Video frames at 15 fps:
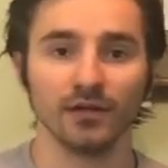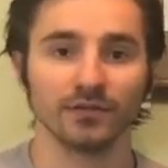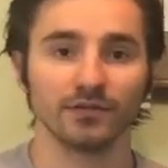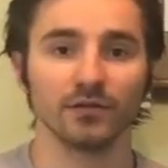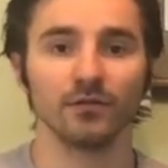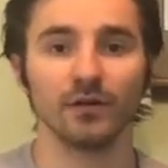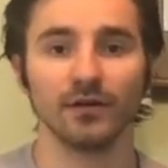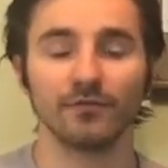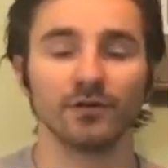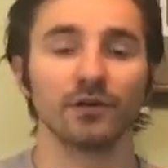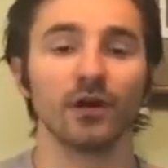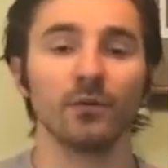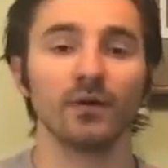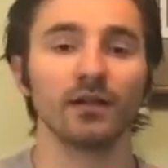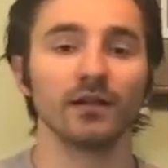So if you're
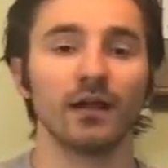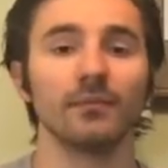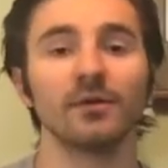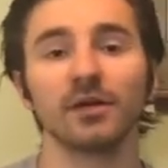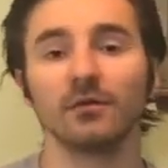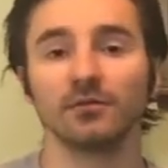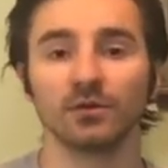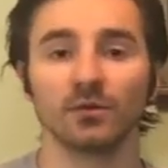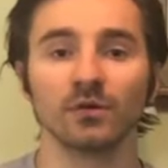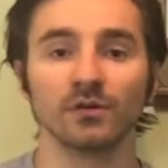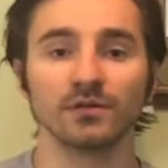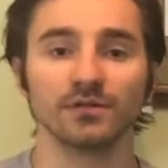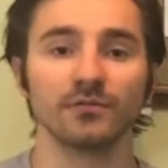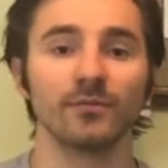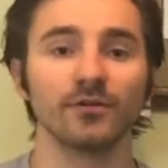going climbing
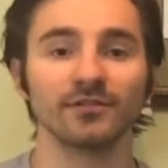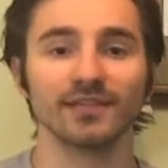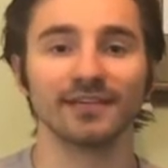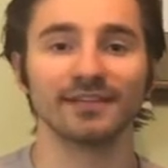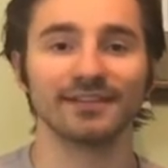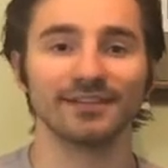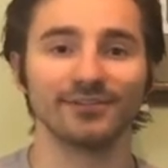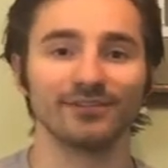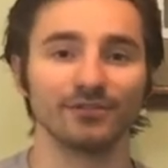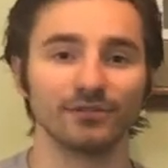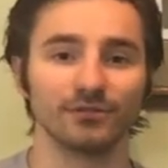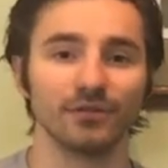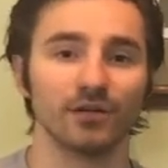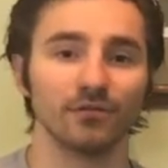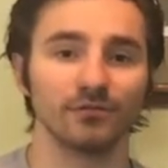outdoors, you're most likely going
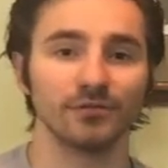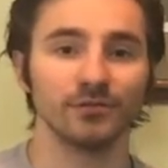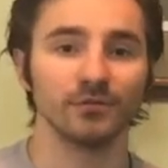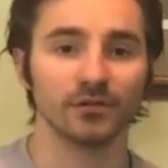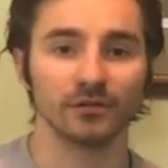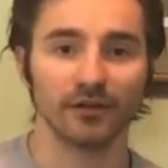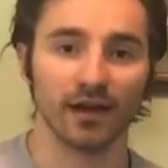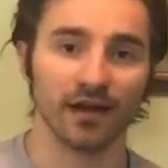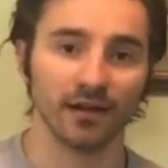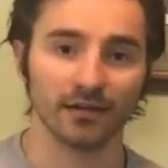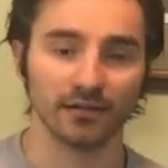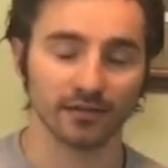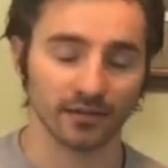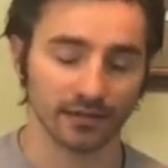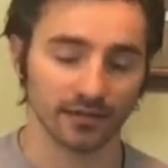to go to a
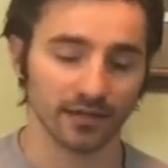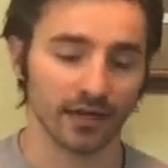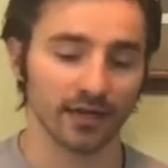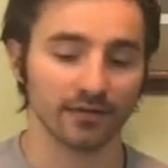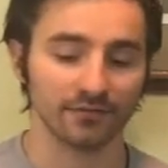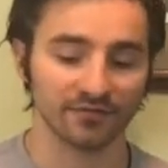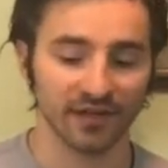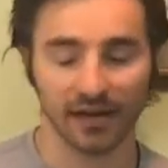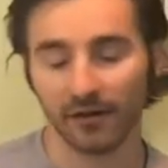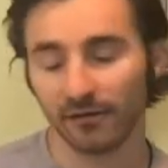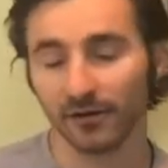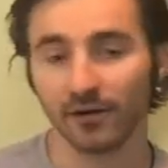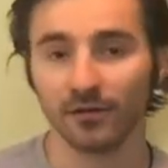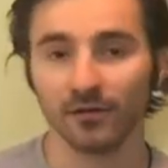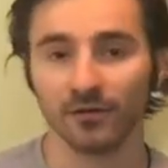crag. You're going to kind of
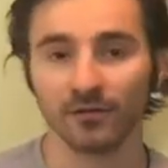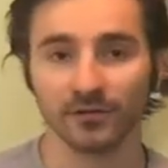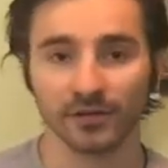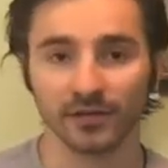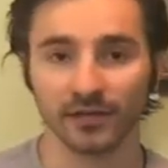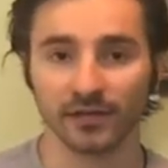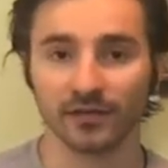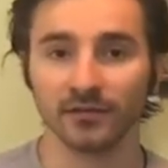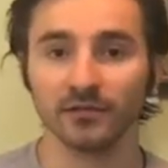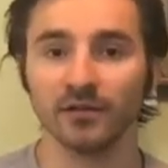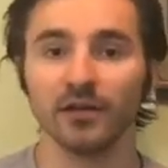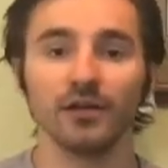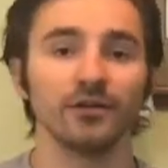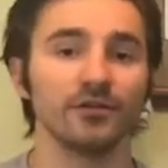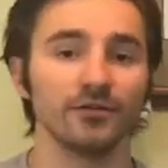carry all your gear
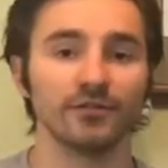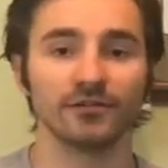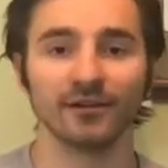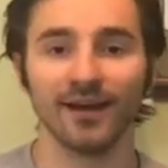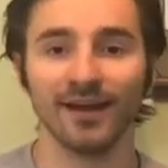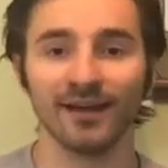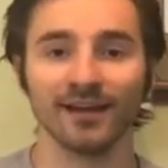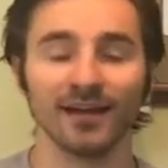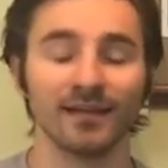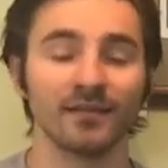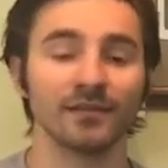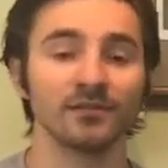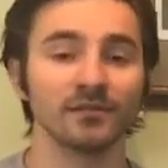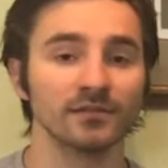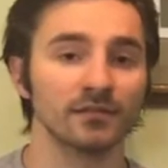to the crag, and
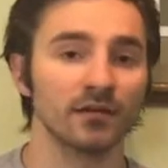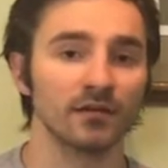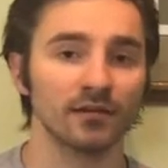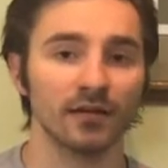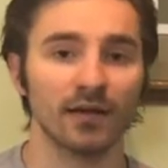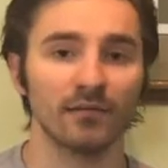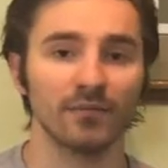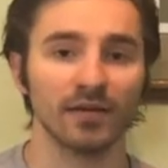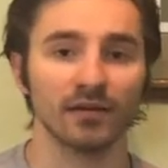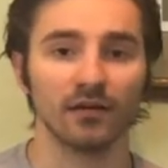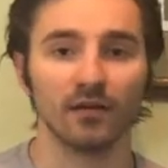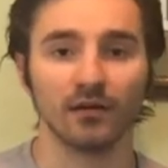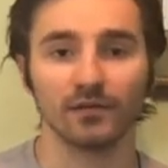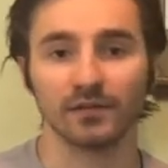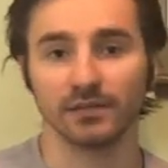then you'll start climbing
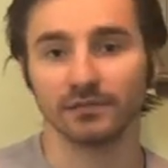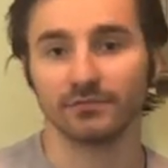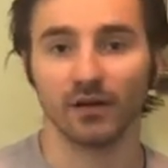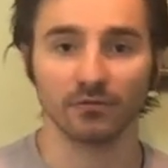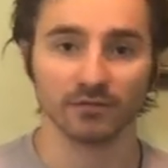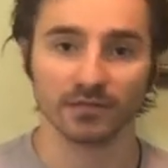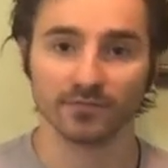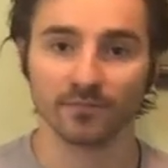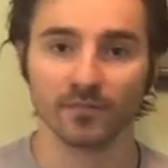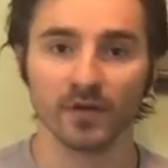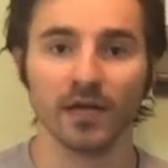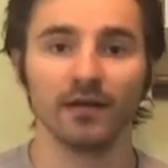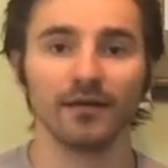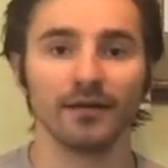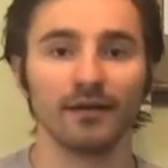on these routes.
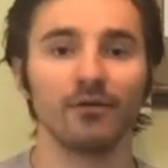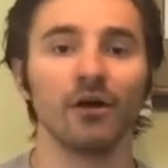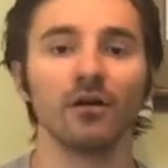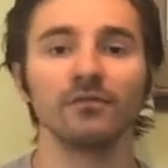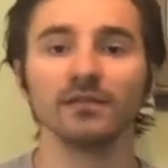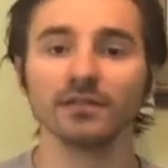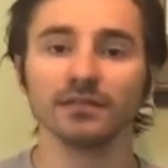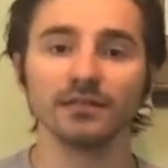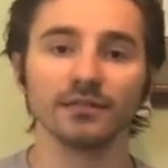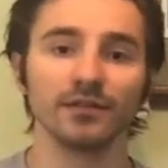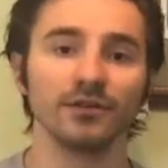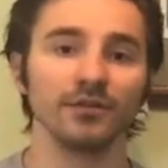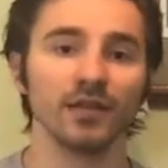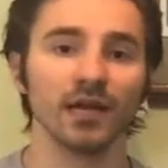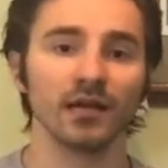Now, obviously,
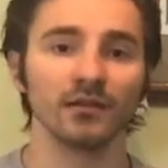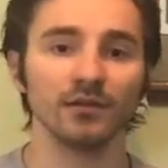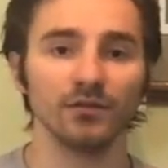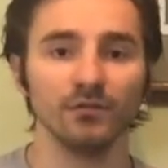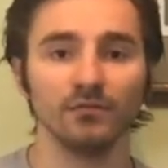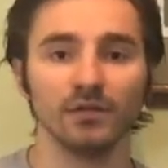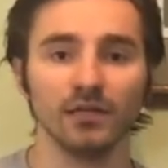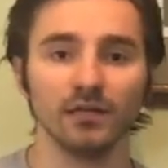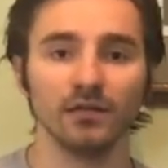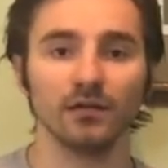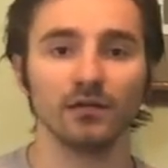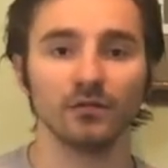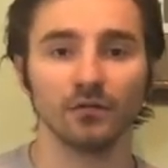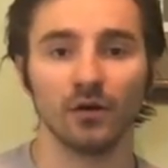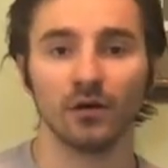to do that, you need
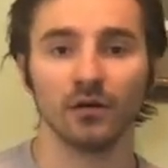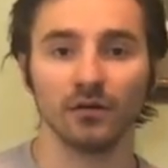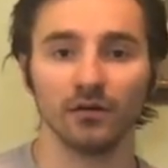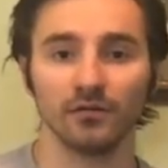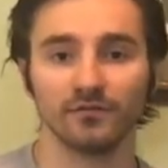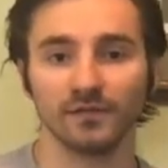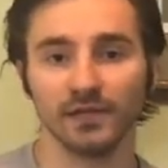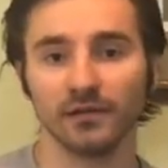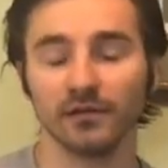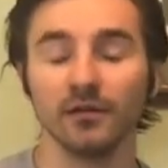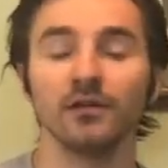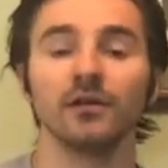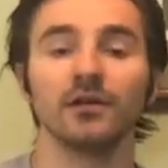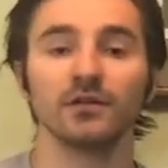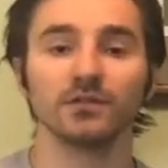a lot of
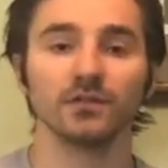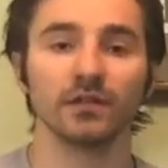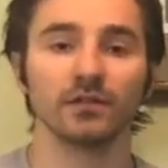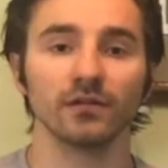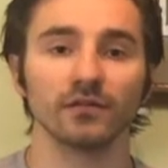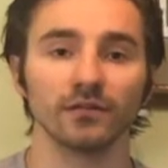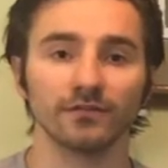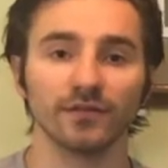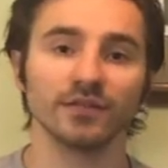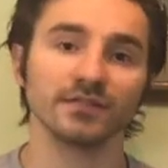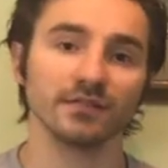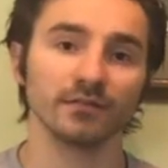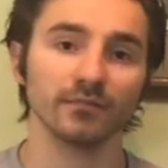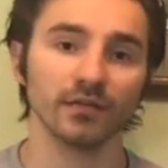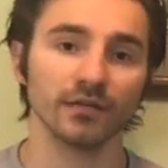gear. So I thought the
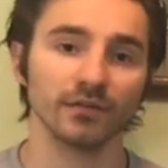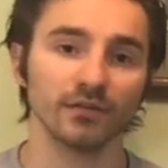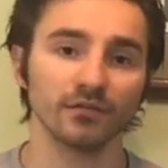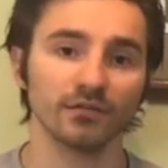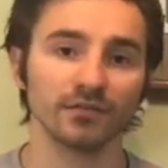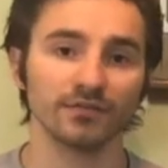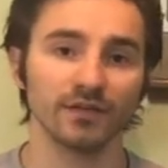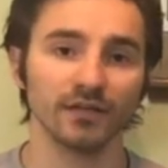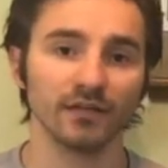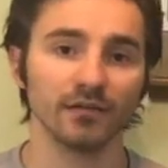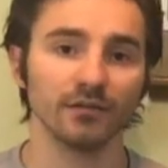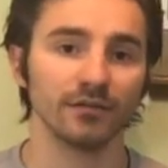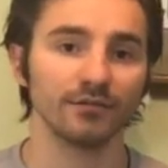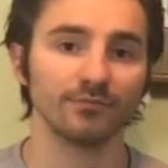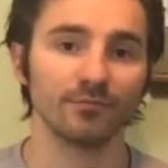first thing we could do in this
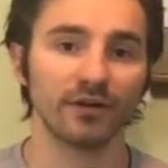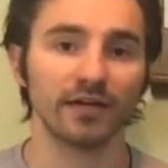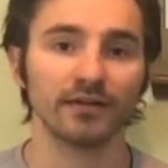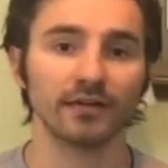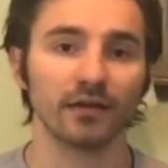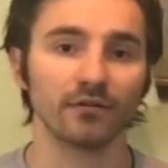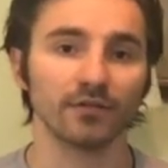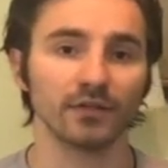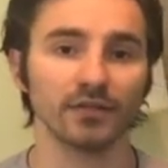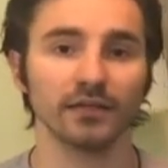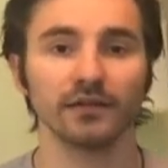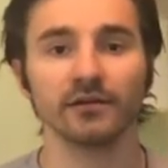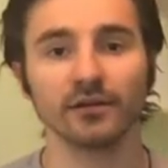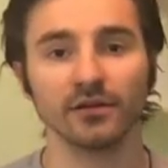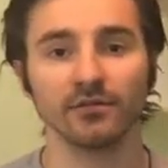video is break down the
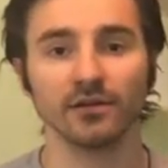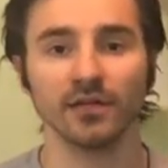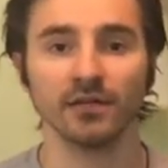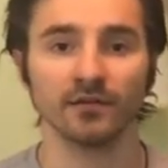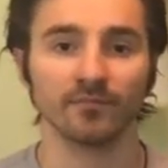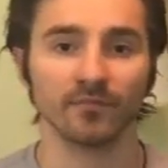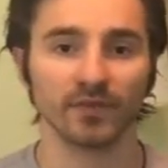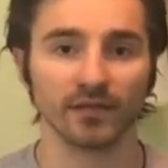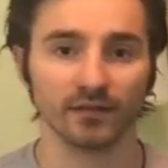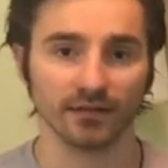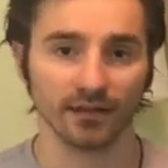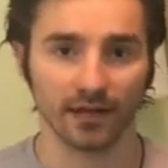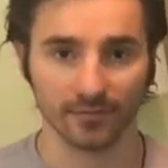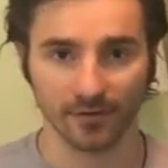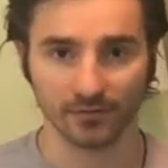gear you need to
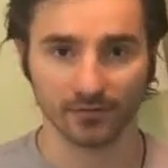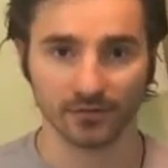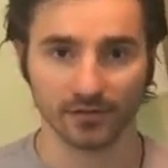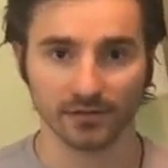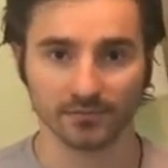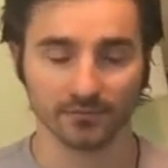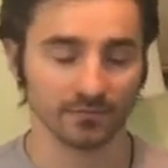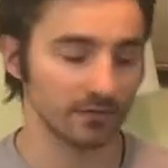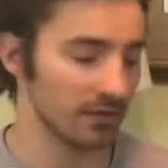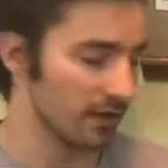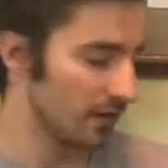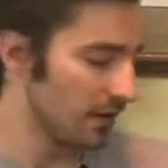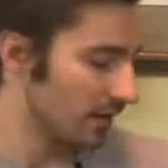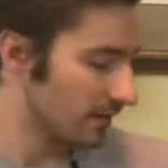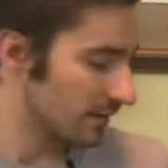climb outdoors.
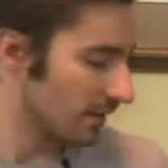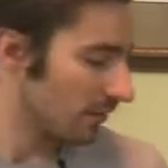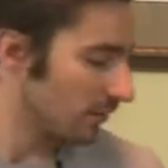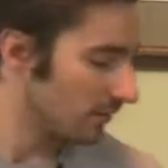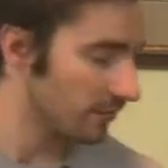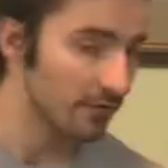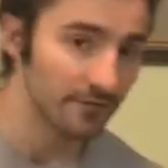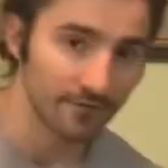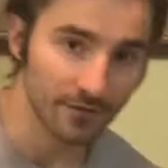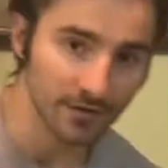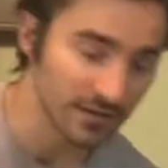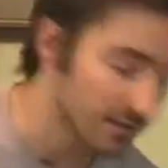So first